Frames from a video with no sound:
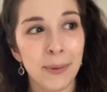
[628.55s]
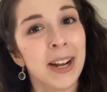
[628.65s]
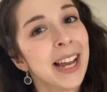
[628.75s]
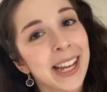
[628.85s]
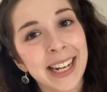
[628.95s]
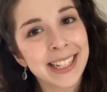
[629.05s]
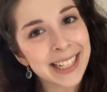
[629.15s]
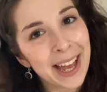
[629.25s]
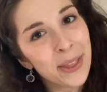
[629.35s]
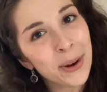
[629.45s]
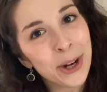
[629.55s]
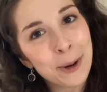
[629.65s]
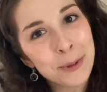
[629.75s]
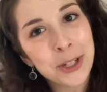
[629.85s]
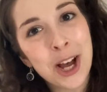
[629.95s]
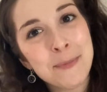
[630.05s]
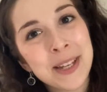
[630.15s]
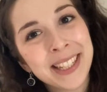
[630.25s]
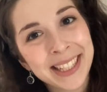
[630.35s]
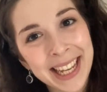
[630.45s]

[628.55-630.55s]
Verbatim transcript: and I getting together in our pajamas